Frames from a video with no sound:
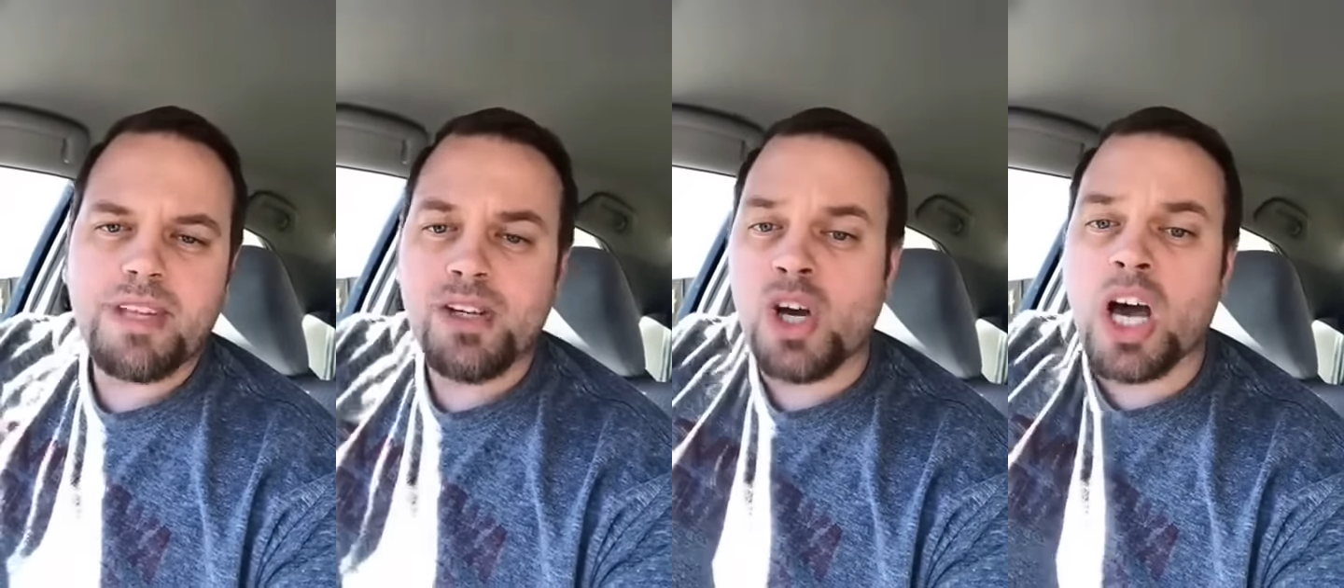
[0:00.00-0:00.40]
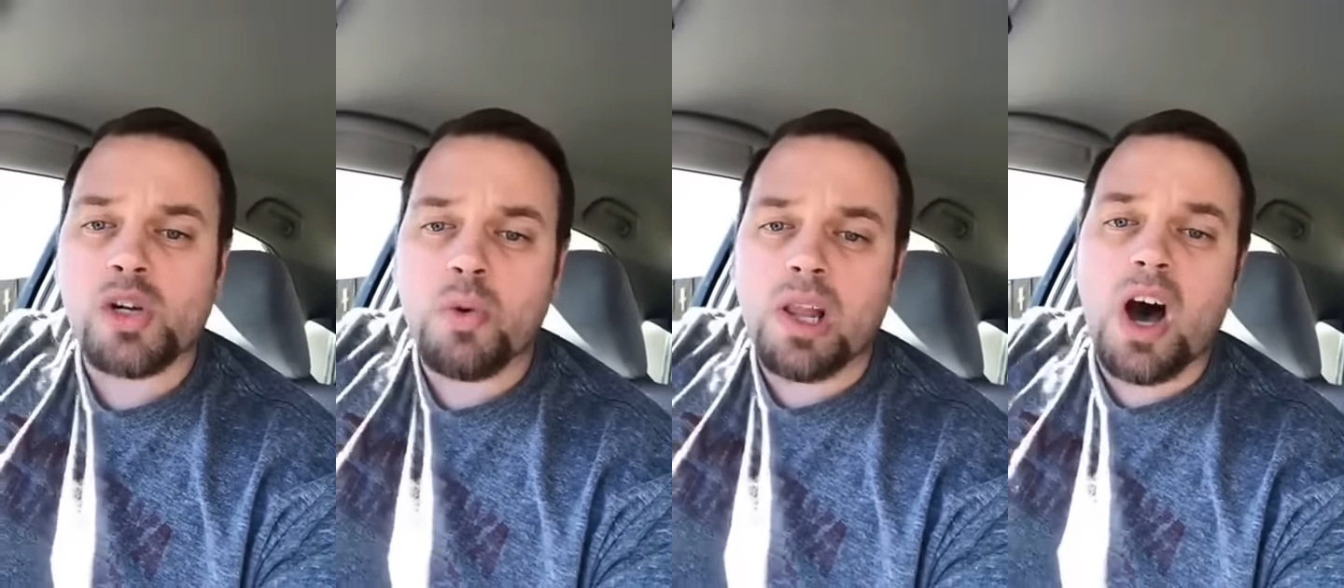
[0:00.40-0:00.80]

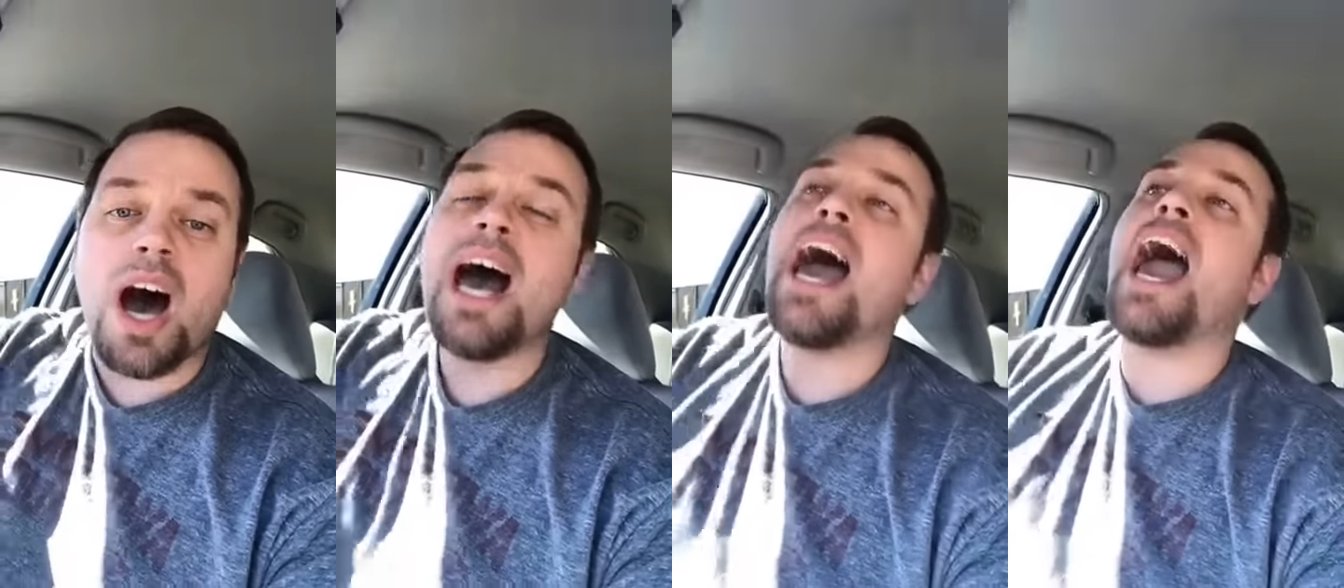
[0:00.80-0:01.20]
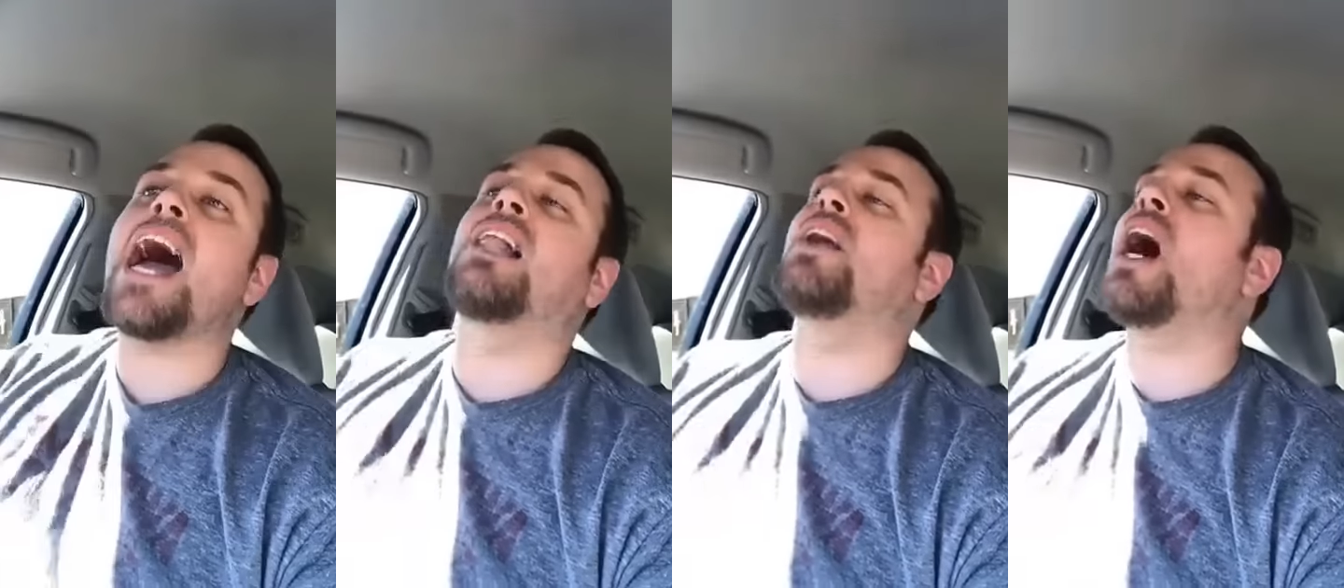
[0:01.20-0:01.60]
Joshua Law.
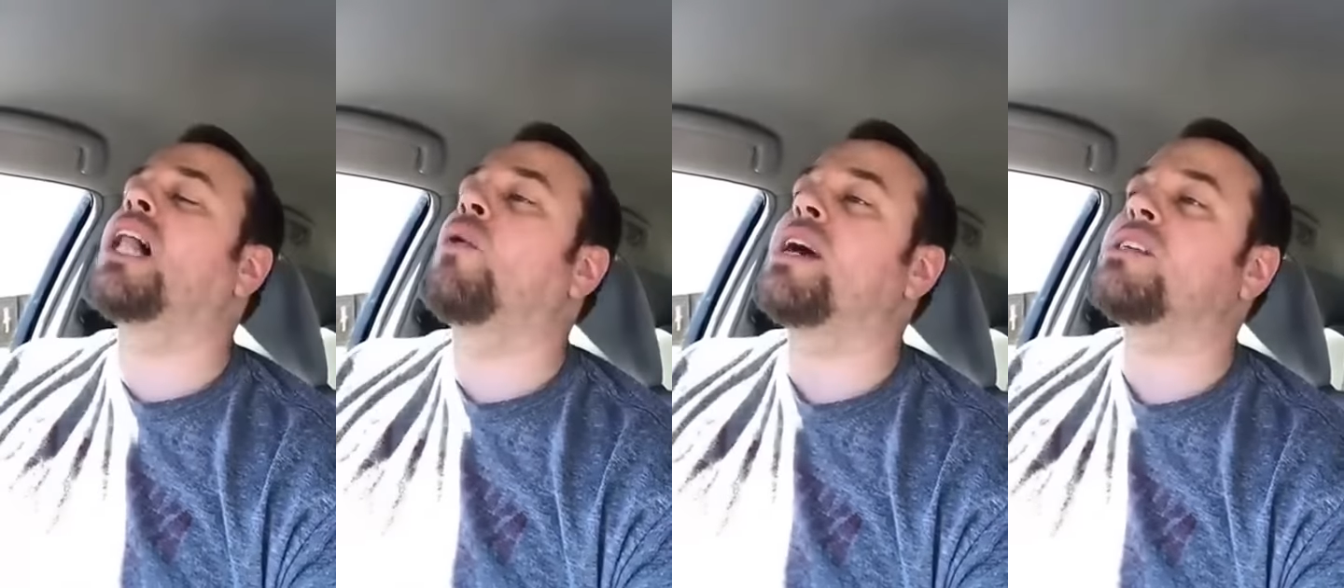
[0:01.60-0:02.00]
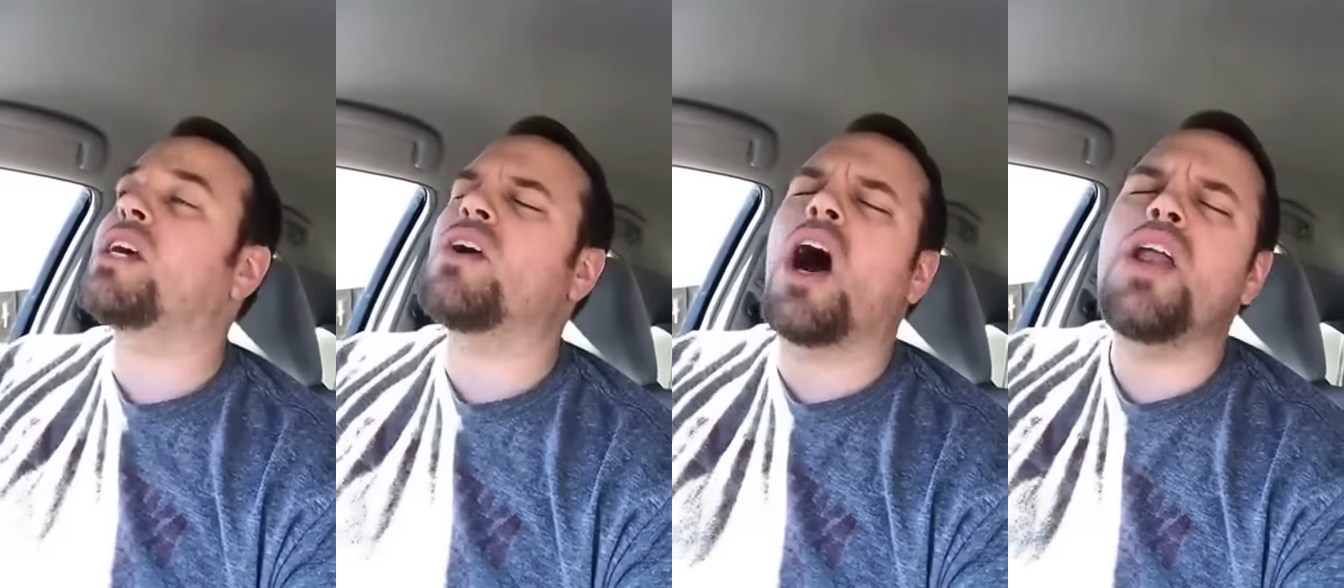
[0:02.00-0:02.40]
Alan Holloway is
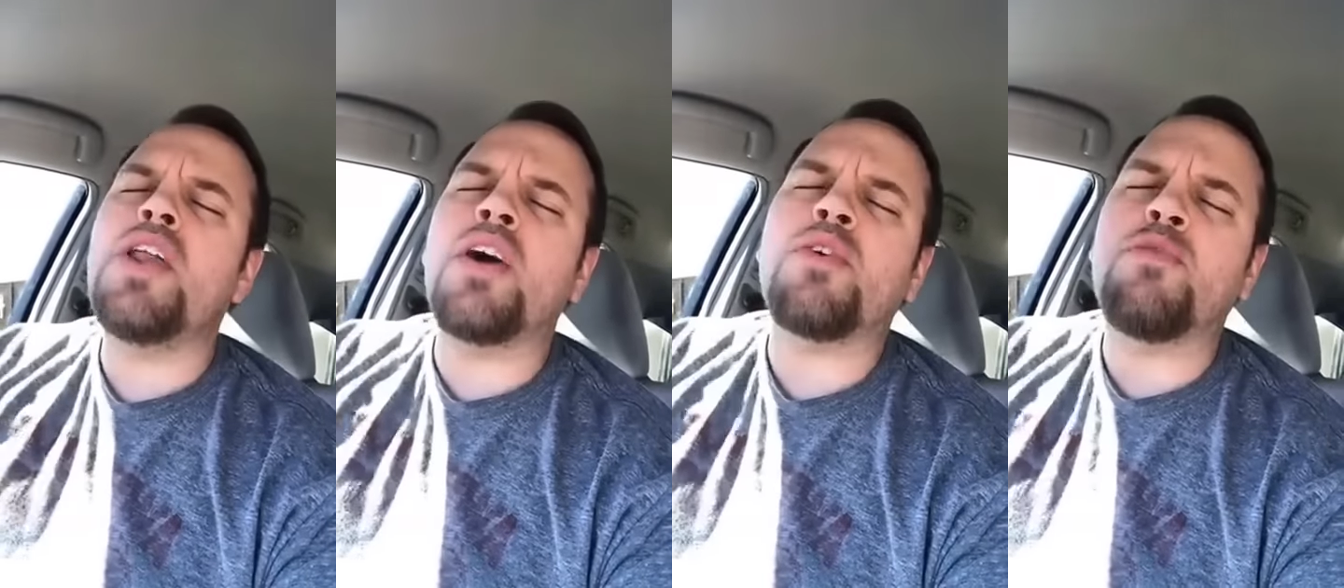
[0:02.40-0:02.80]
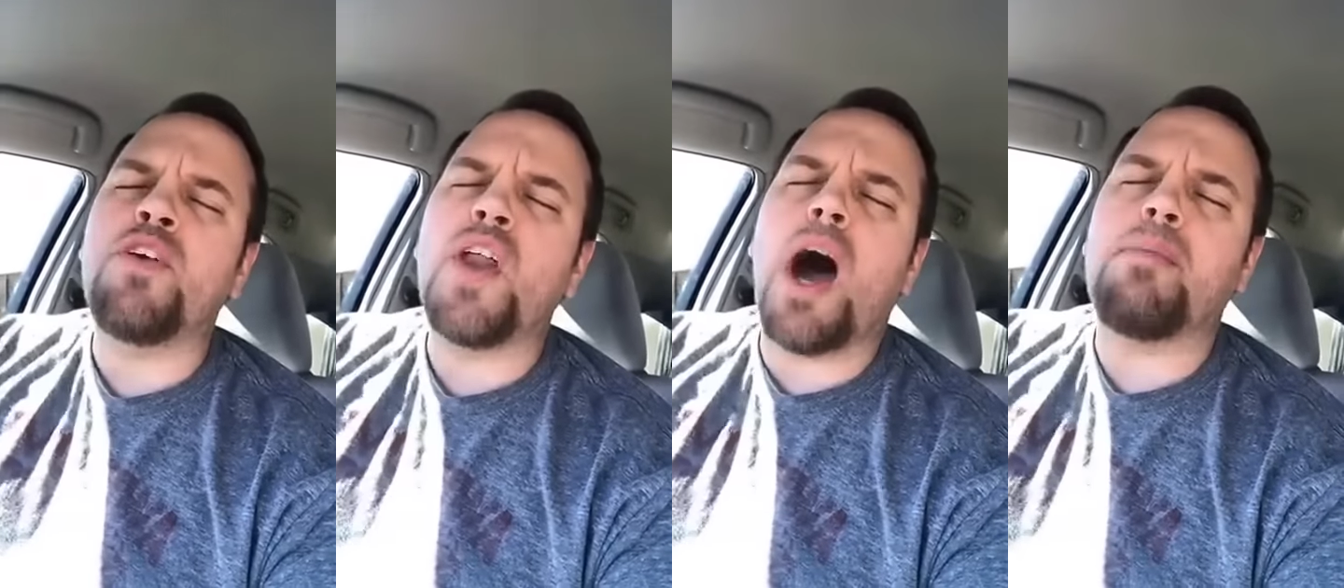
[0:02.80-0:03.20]
here, another
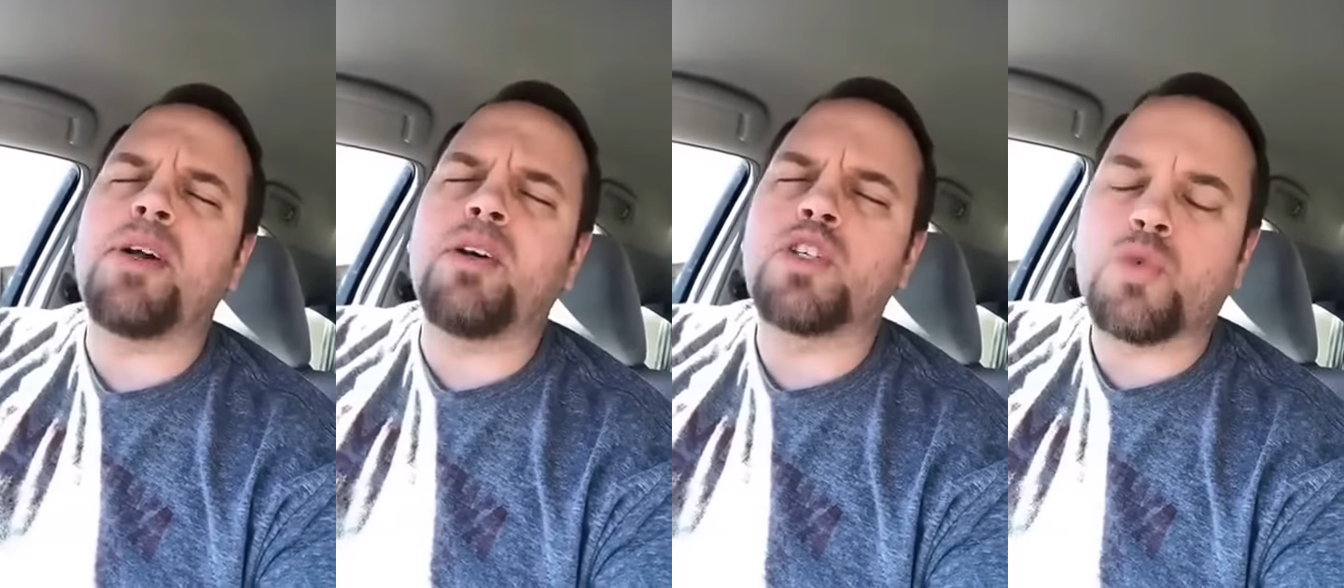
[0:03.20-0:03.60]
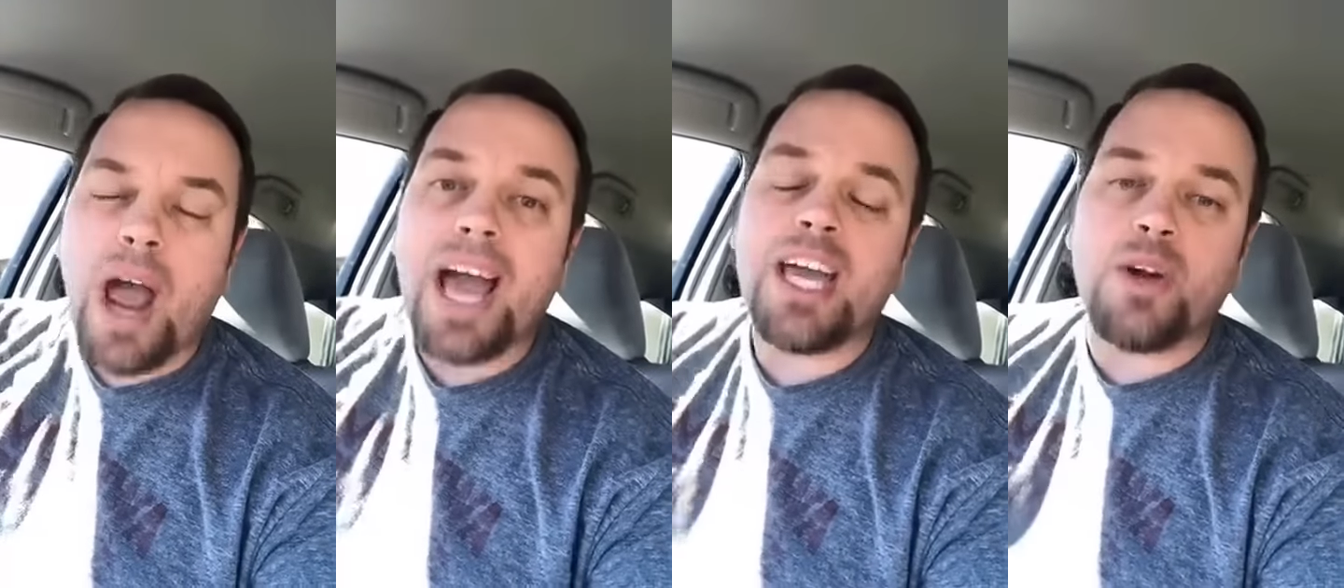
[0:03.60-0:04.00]
phenomenal
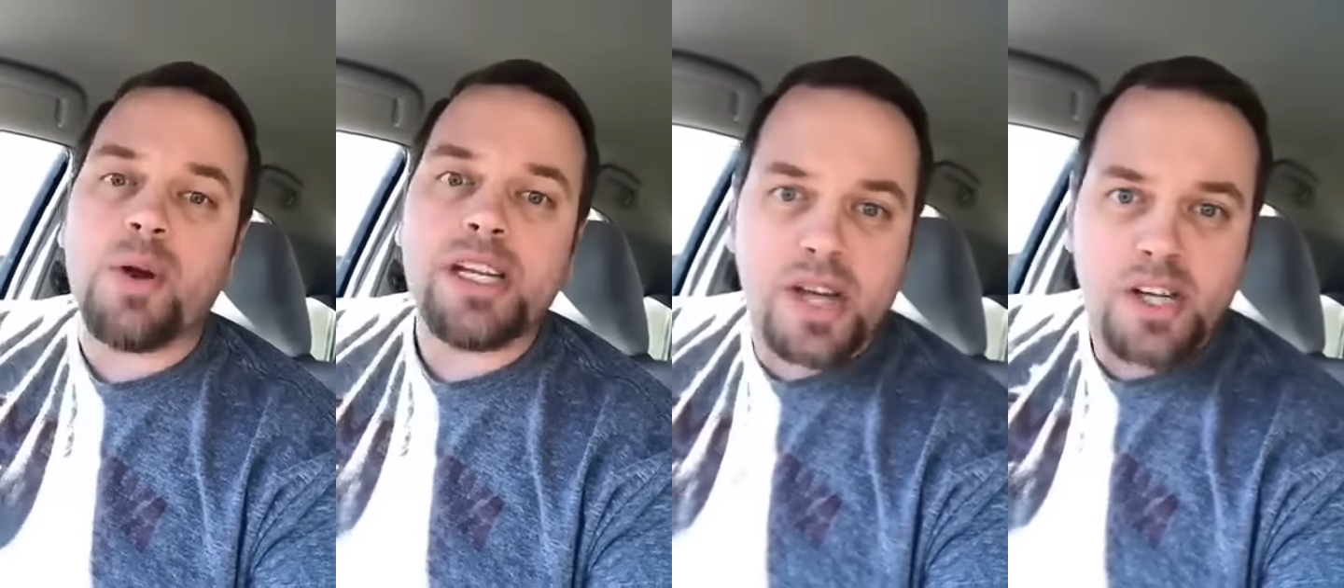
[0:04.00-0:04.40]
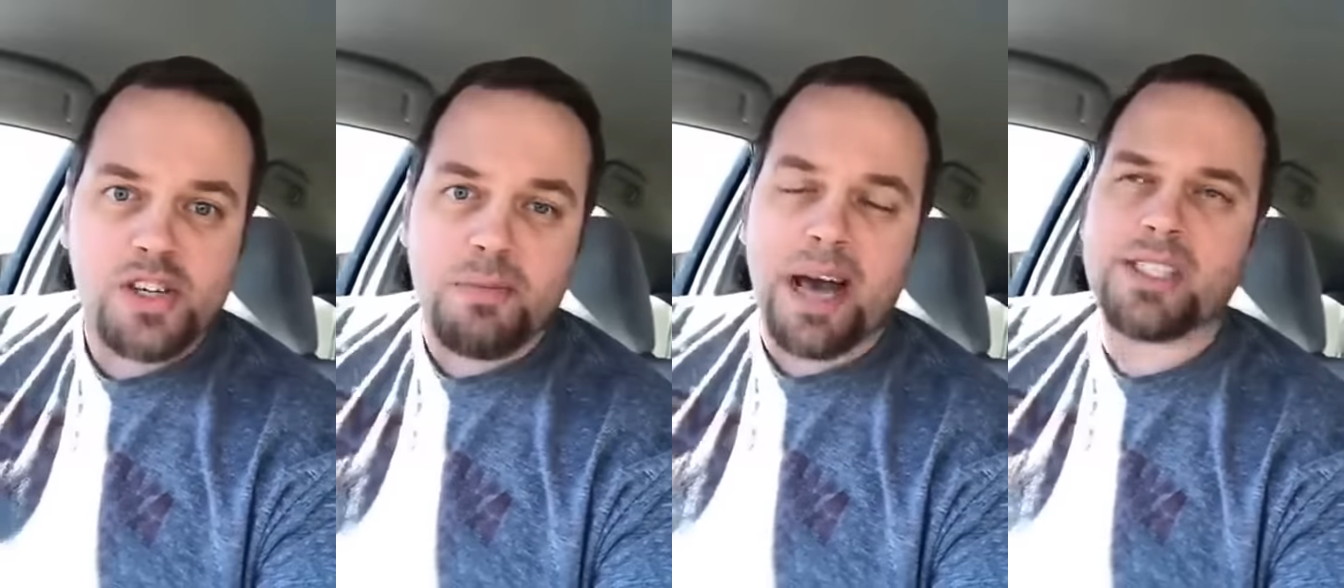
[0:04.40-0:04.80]
Dragon Grin
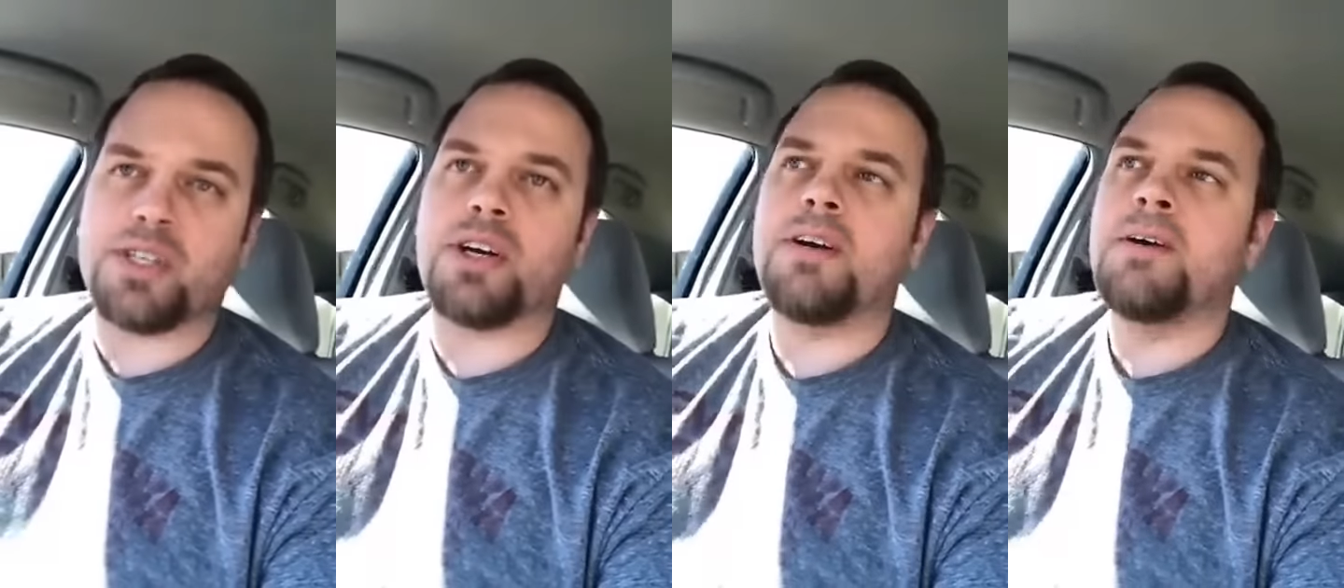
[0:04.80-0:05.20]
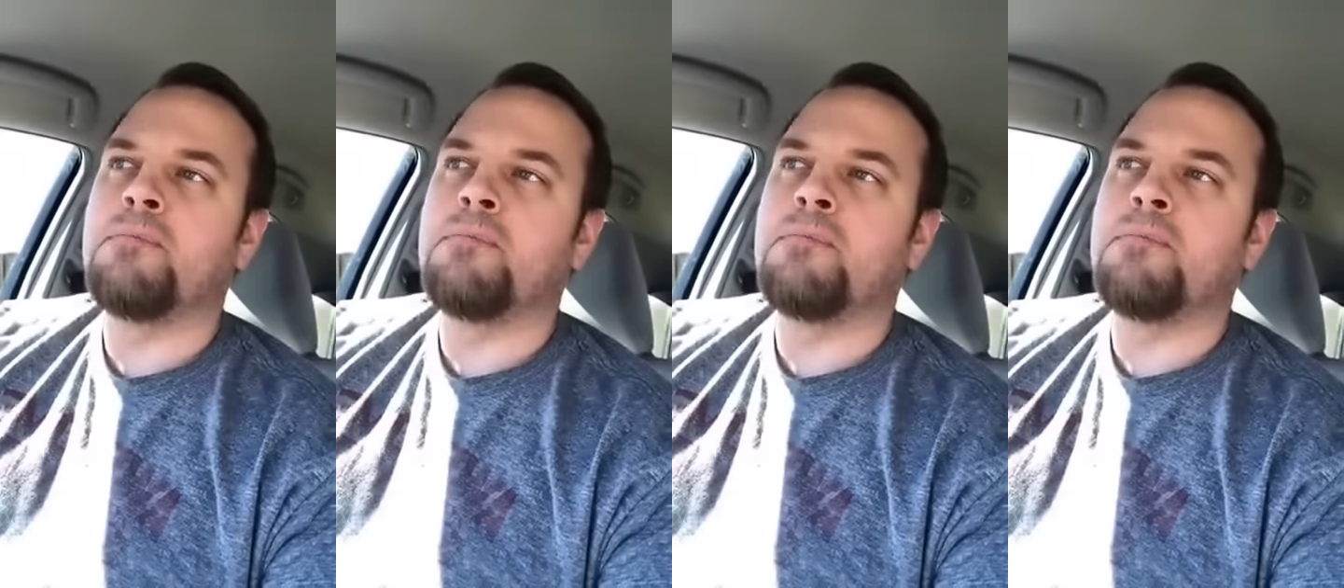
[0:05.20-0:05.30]
Dungeon Master.